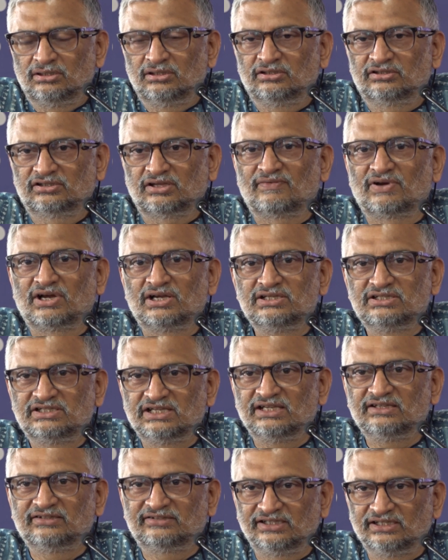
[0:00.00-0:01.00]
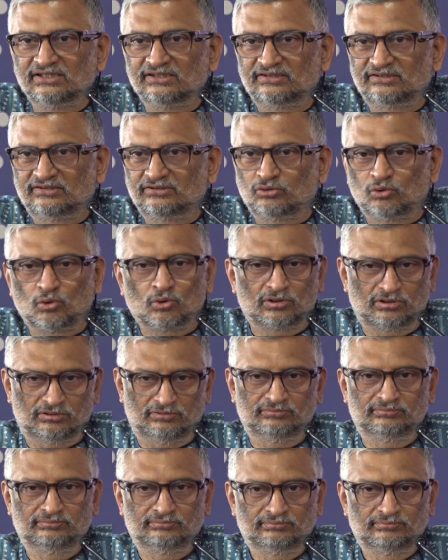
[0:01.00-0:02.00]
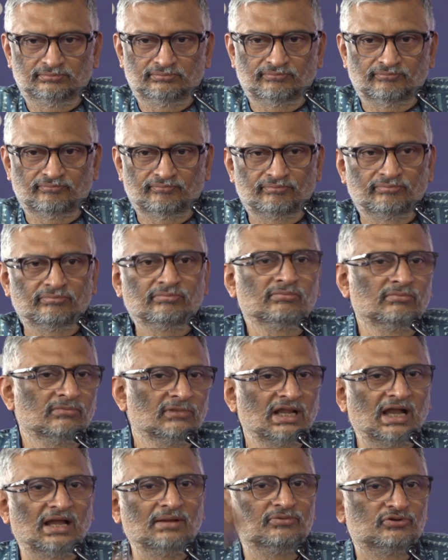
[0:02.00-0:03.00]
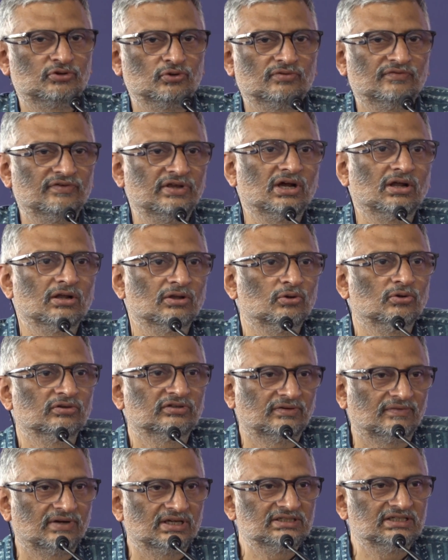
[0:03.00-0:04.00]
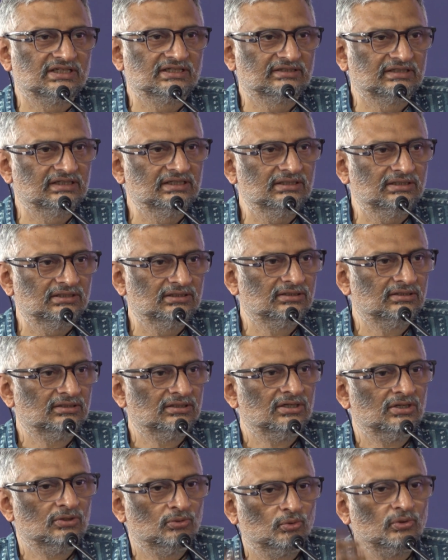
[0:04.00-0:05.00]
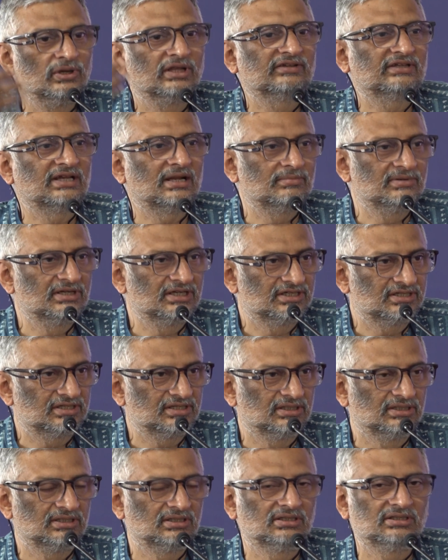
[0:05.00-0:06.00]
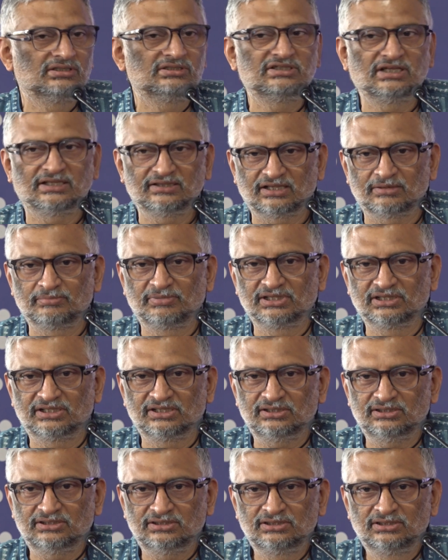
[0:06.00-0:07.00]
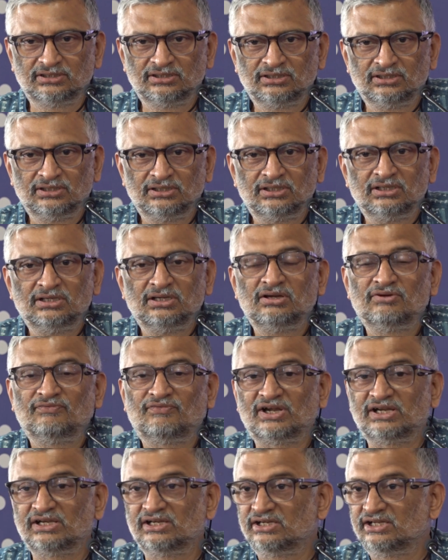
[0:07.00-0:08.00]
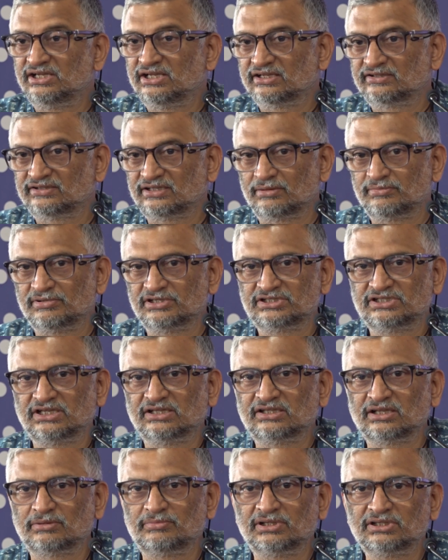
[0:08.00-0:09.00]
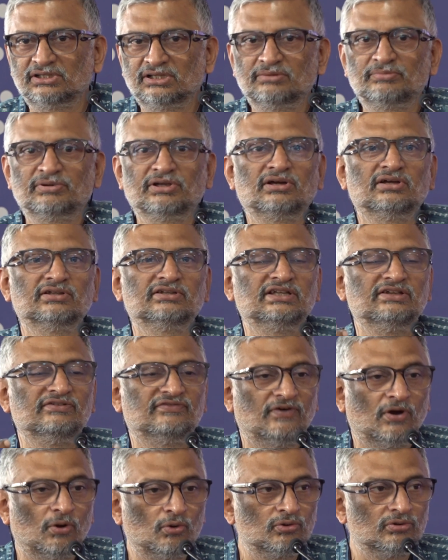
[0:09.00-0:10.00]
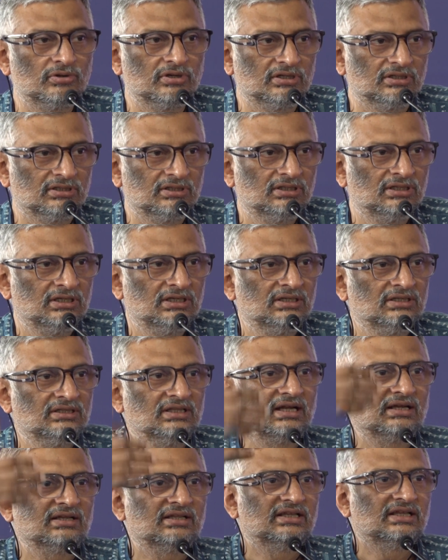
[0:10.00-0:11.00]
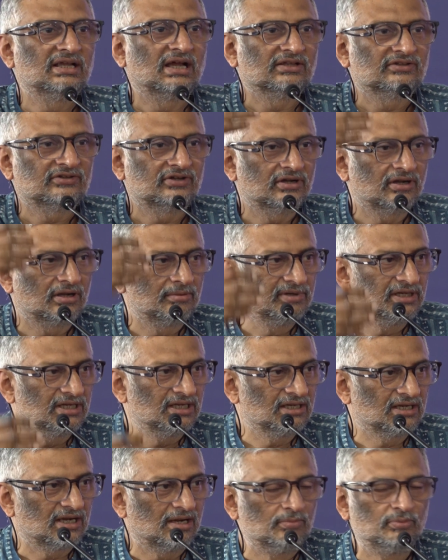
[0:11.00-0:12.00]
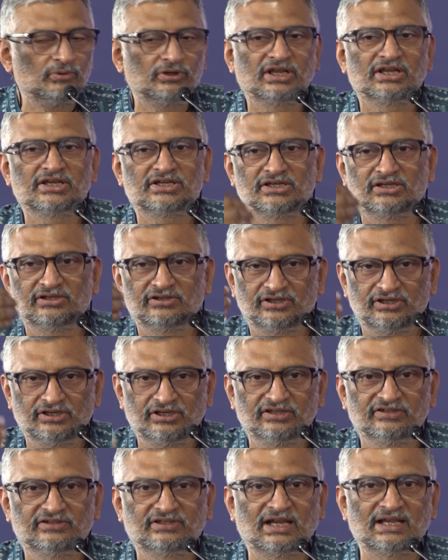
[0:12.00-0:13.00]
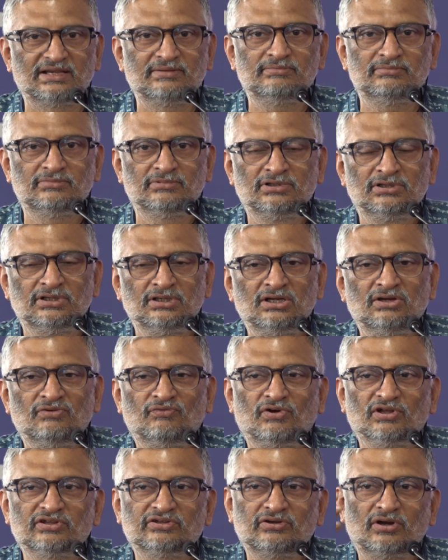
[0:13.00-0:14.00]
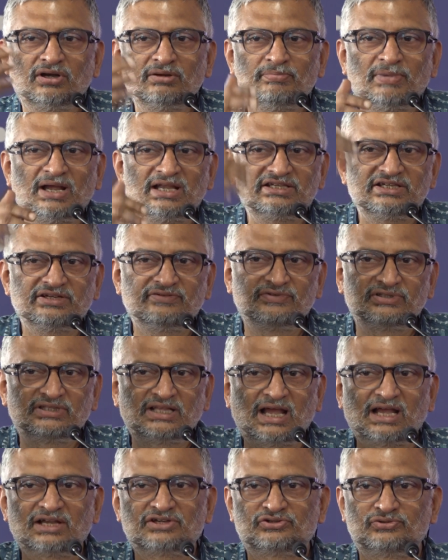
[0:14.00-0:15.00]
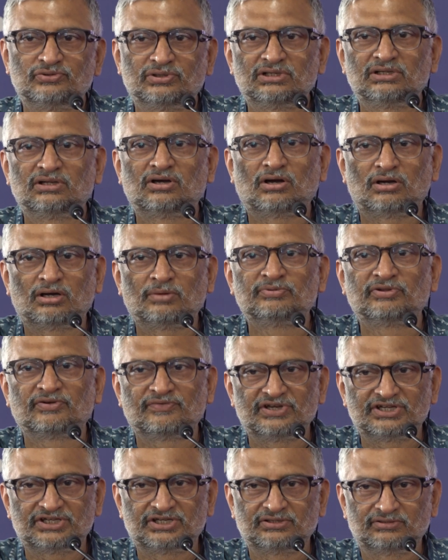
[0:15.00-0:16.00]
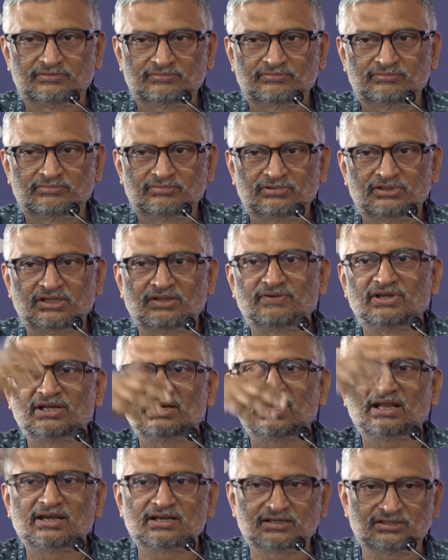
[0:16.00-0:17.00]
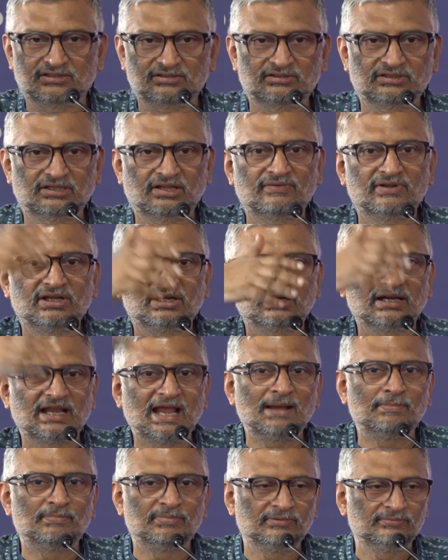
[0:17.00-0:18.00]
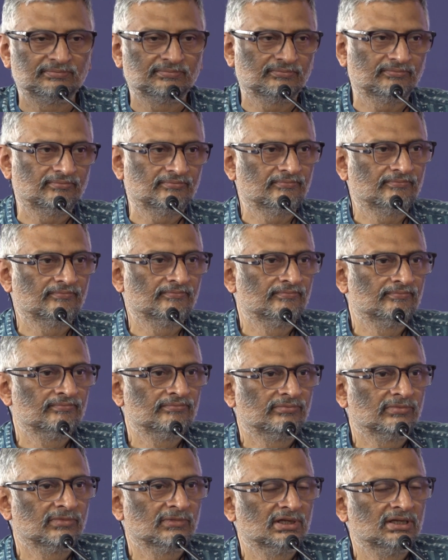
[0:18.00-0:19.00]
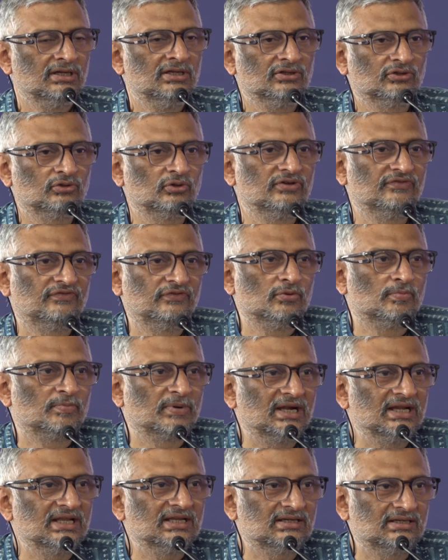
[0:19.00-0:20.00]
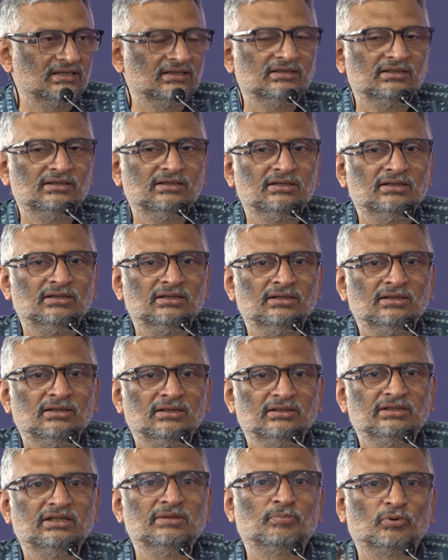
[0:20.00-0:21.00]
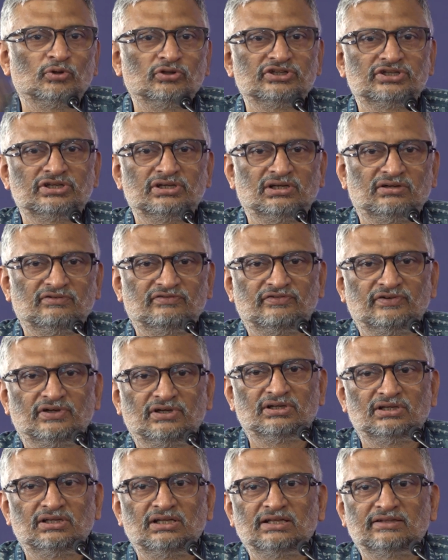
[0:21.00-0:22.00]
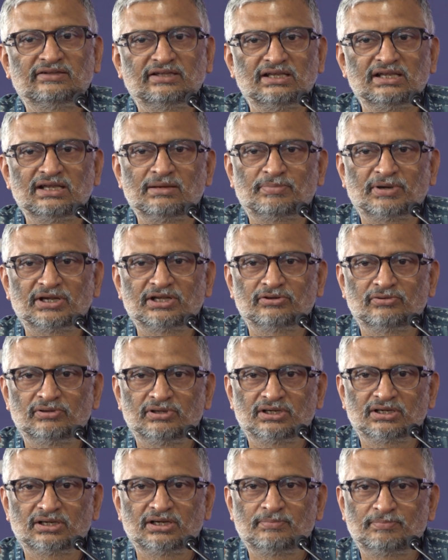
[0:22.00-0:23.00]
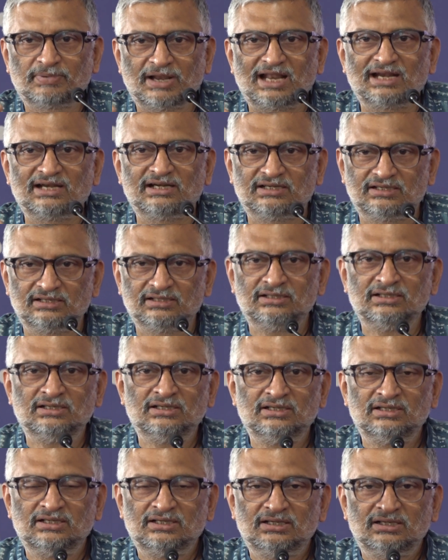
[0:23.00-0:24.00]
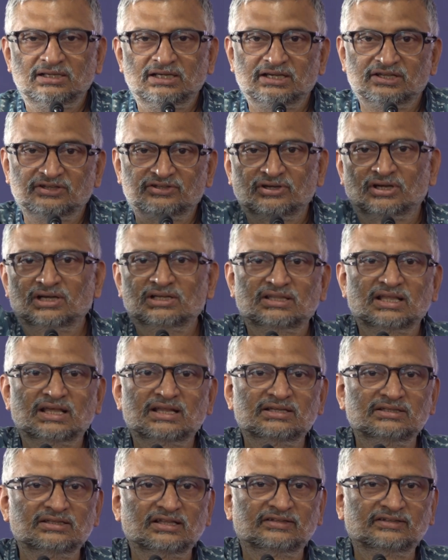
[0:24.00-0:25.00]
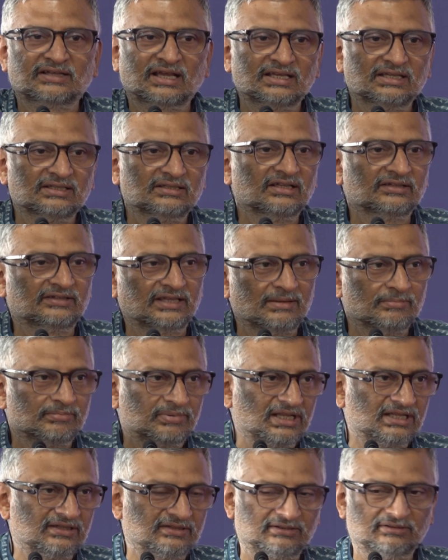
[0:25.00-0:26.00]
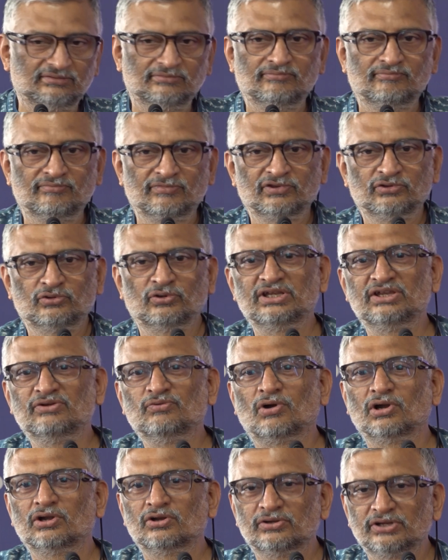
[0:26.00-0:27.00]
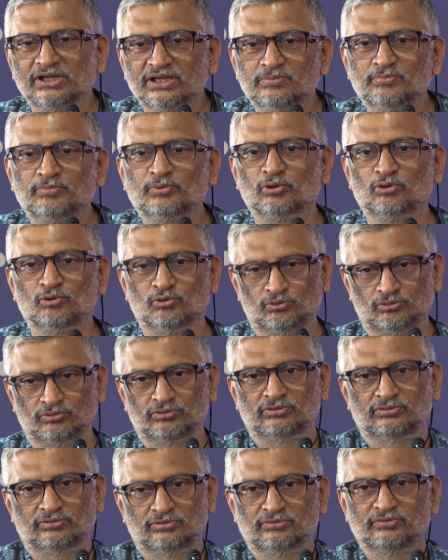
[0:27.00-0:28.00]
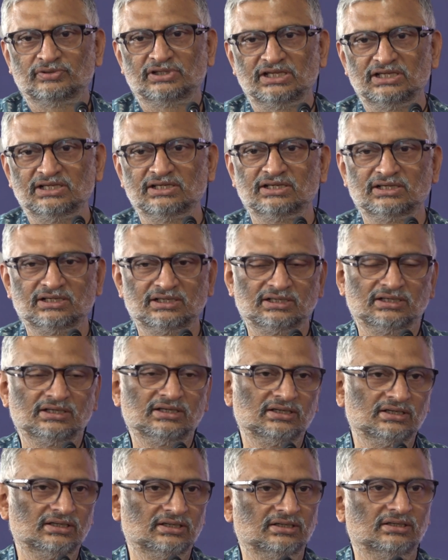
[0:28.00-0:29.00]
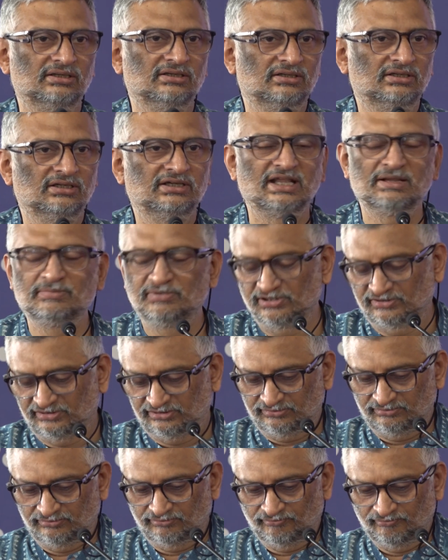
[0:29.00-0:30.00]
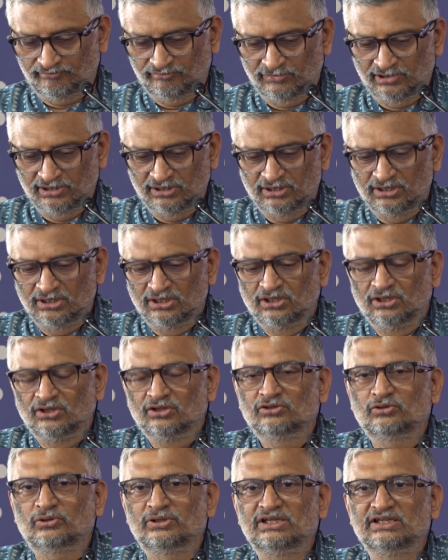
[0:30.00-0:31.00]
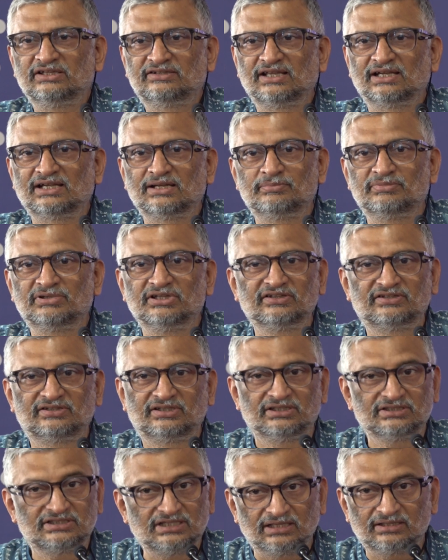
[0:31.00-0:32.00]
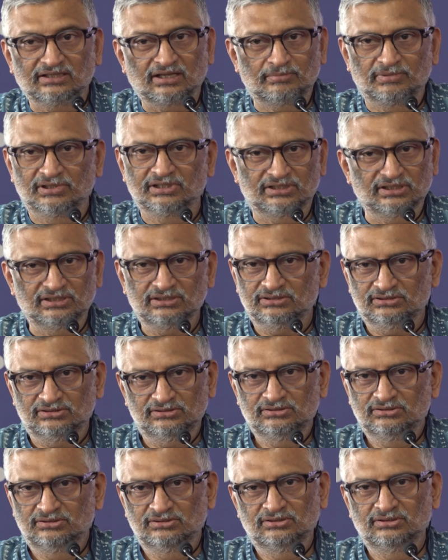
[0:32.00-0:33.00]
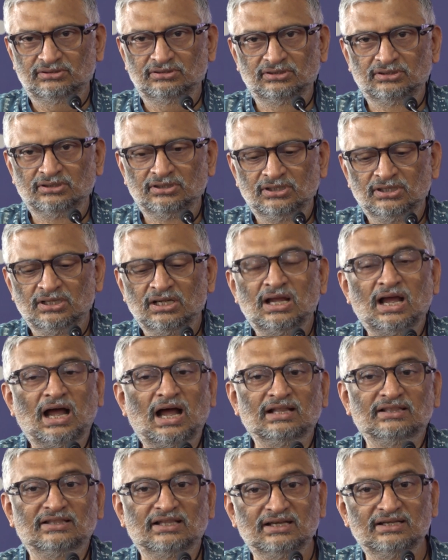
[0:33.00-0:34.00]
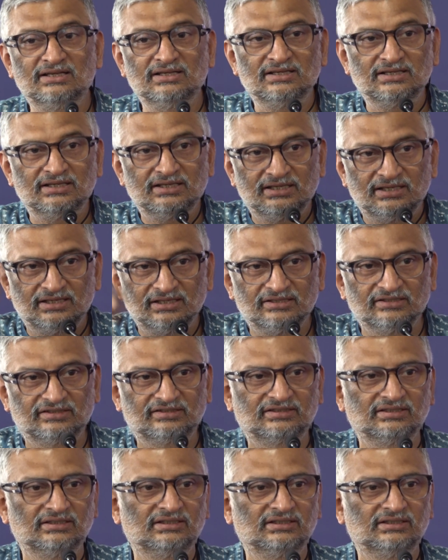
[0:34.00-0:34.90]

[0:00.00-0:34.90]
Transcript: Savai Jai Singh's court. I'm sure we all know Savai Jai Singh, who established Jantar Mantar. Why did he establish Jantar Mantar? Because he found that the astronomical computations in his time was not matching with the actual observation. There were error, there were gap. So if you predict the position of, let's say, a particular planet, it is not there in the sky in the same place. So he wanted to improve the tables. So he set up this Jantar Mantar, and then in his